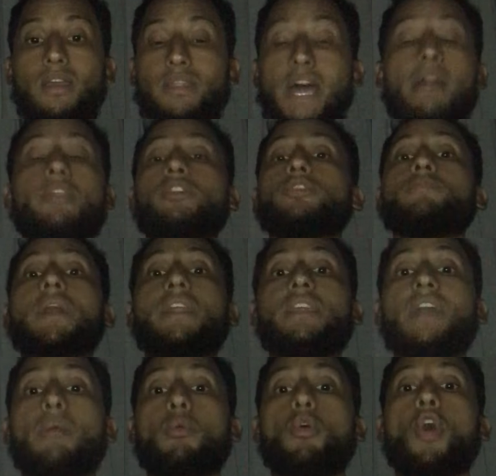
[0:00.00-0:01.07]
that there's many
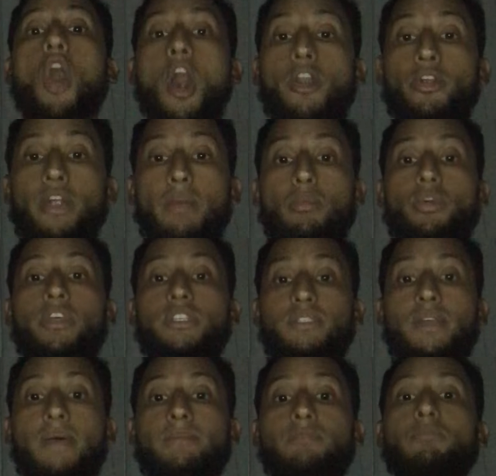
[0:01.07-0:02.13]
that will honor him with his
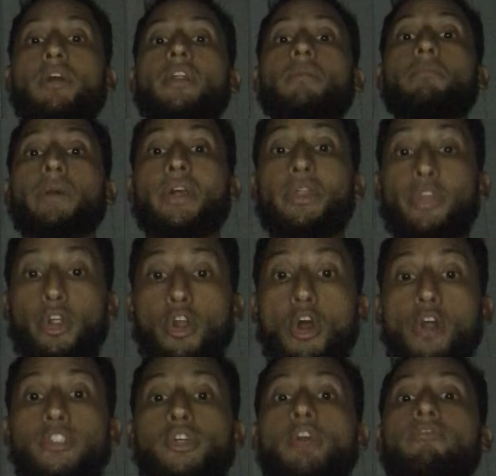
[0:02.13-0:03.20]
lips, but, but their
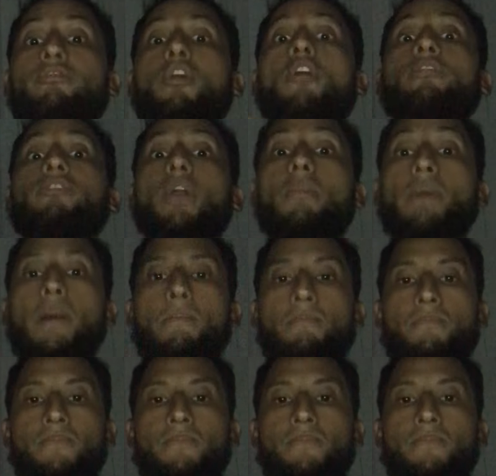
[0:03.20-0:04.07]
hearts are far from him.